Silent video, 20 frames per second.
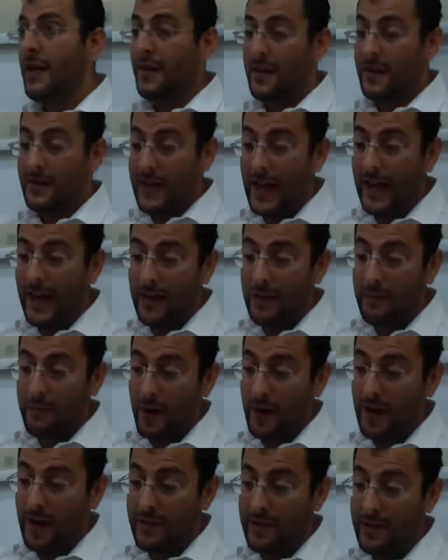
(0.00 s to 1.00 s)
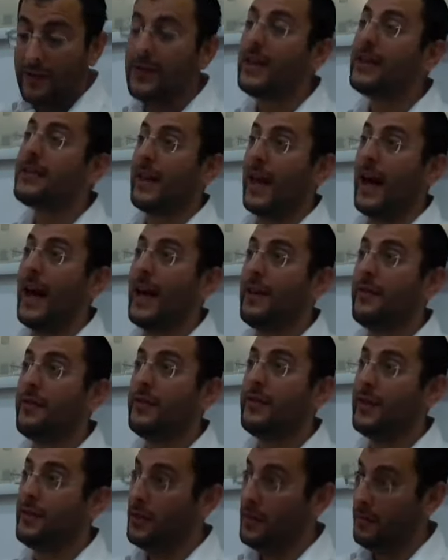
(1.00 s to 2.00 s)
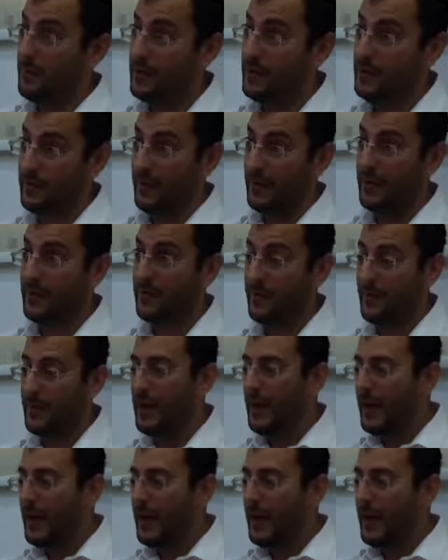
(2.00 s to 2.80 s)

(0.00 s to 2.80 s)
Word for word: The second person is chayiv. That's what the Mishnah says.